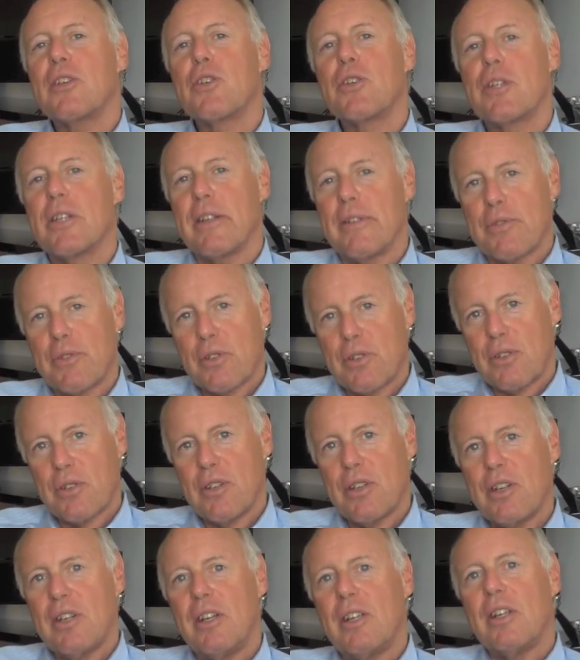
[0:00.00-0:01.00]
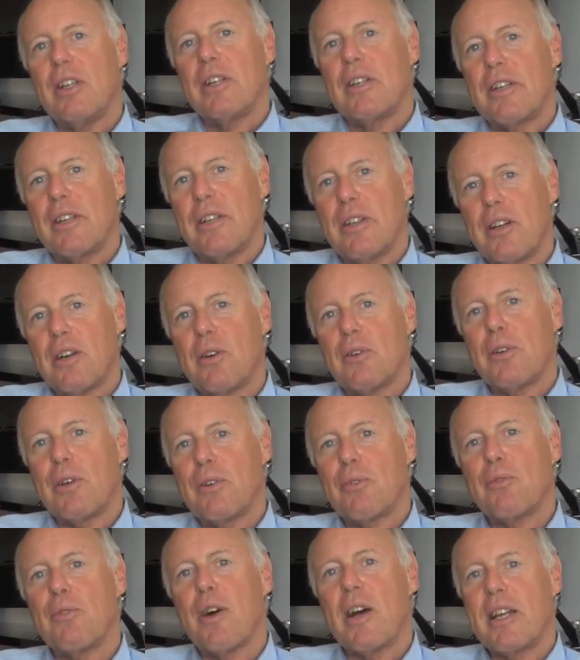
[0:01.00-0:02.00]
shifts. It's wonderful. You know, they're
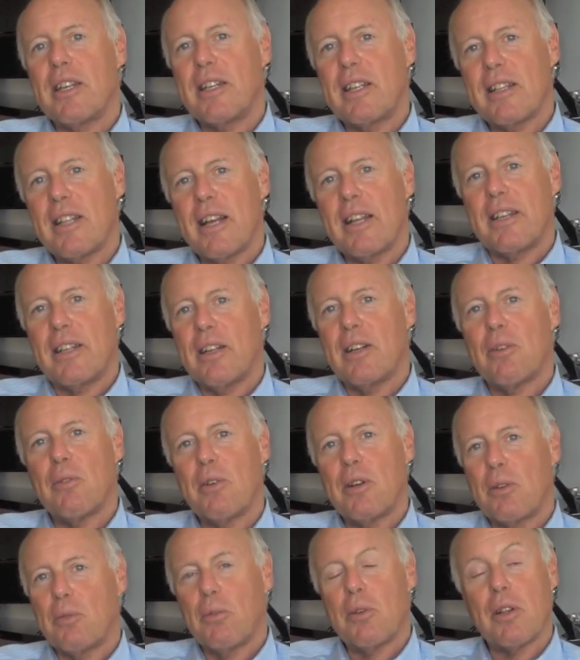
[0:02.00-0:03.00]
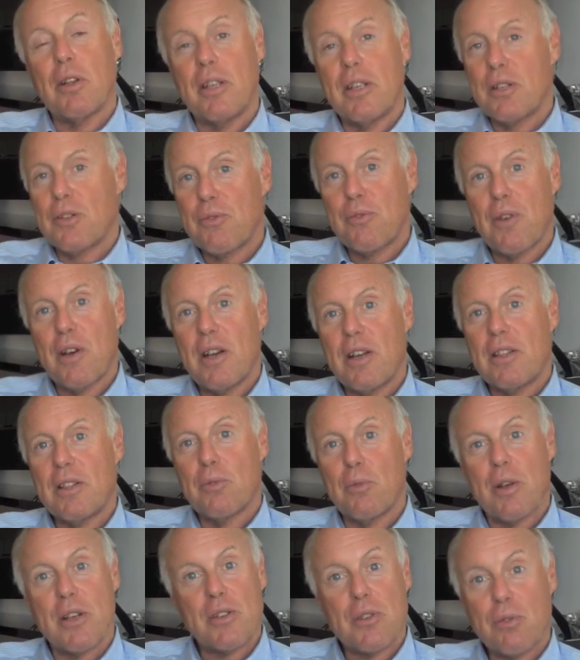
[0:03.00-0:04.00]
finding that, you know what, it really is fun.
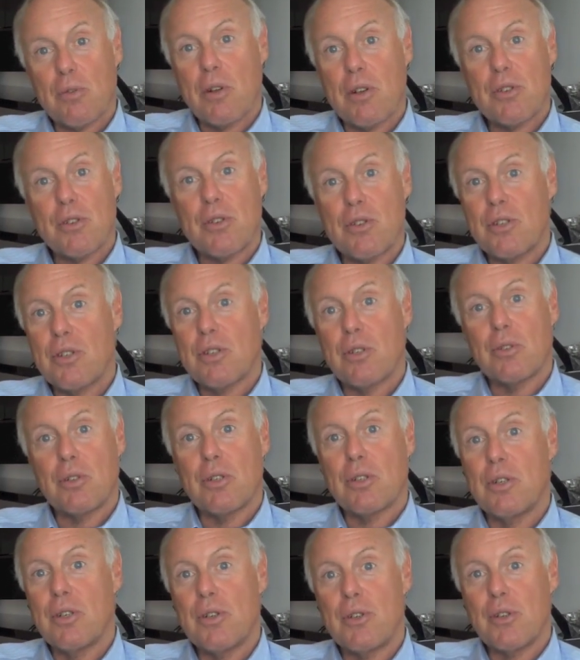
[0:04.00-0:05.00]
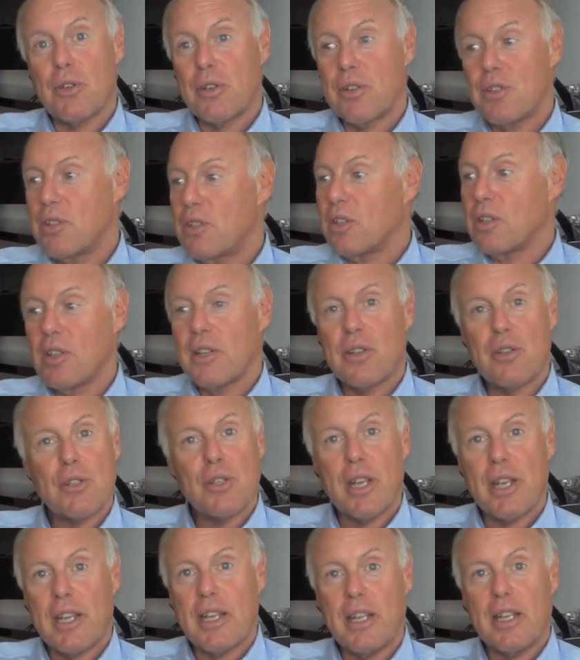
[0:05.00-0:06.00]
The restaurants are still good. You can still
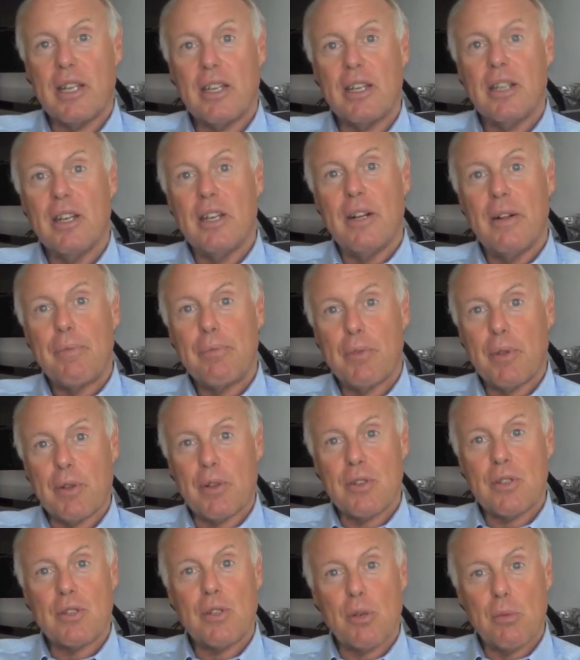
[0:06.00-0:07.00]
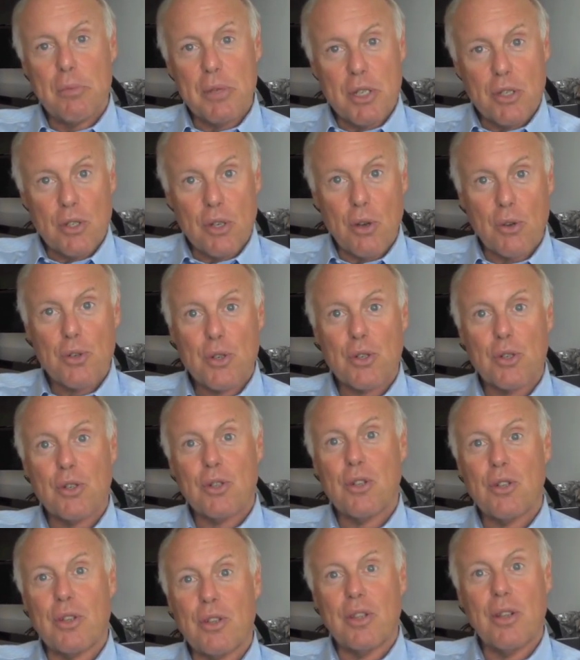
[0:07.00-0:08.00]
entertain. Yeah. You can still be
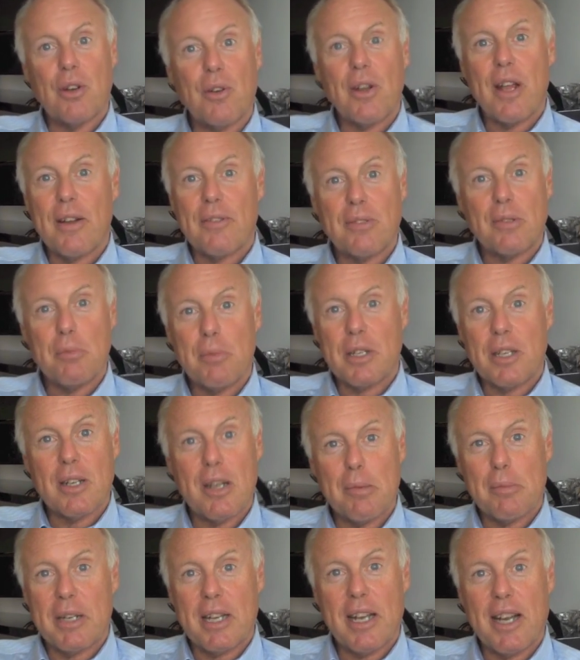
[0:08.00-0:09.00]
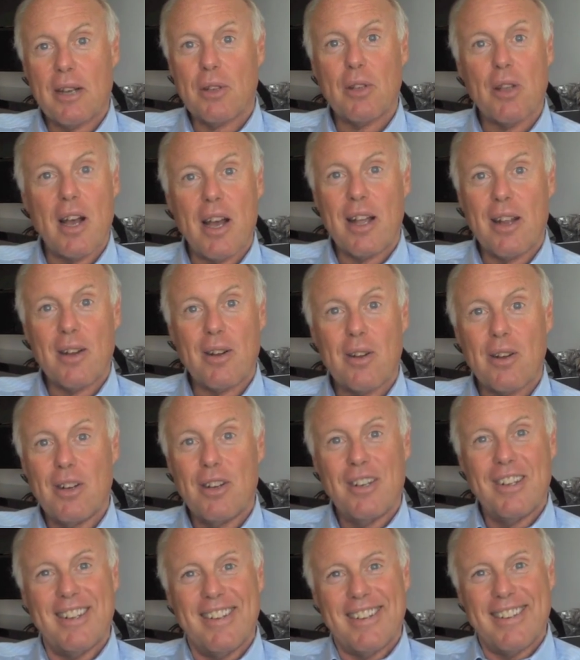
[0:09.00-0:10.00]
social. You don't have to become an outlier.
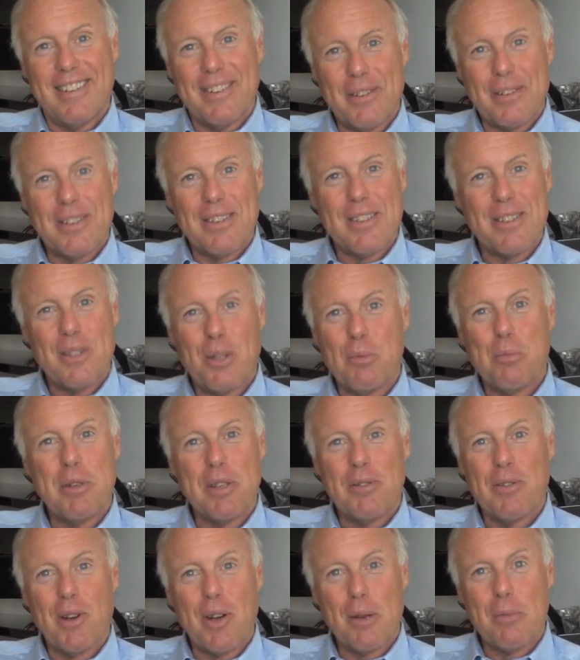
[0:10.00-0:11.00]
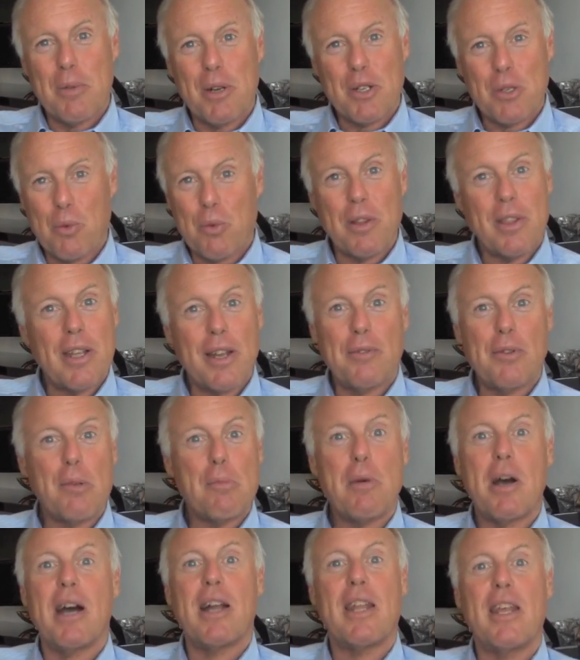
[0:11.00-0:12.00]
Yeah. You can still be very much with
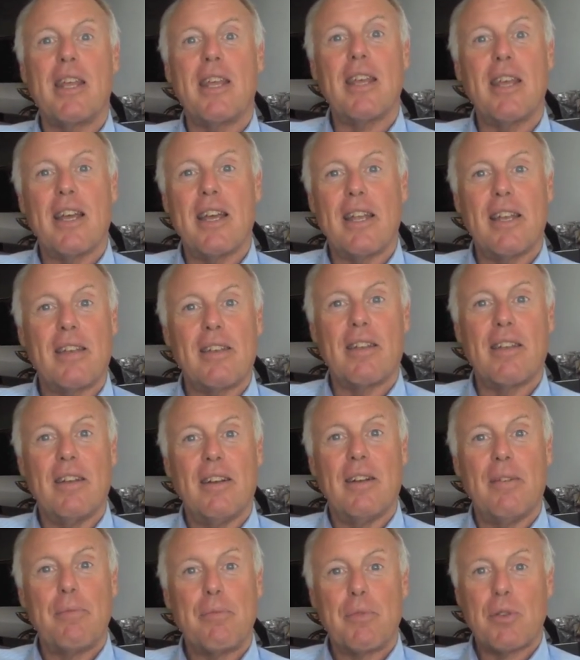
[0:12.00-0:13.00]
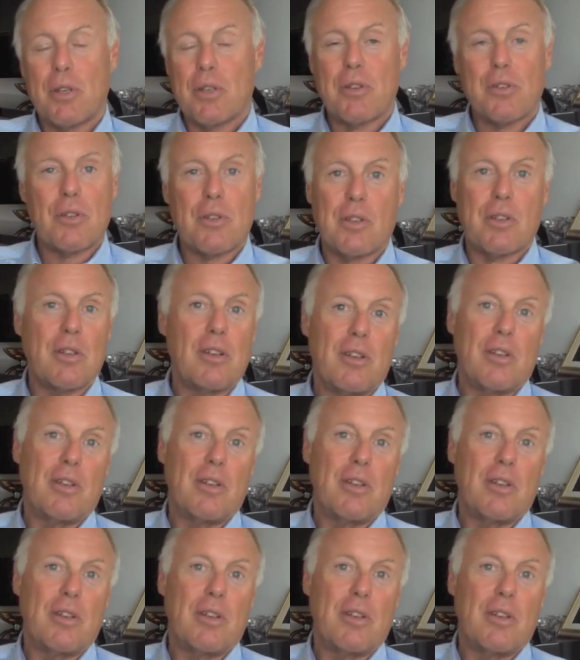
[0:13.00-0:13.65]
everybody and just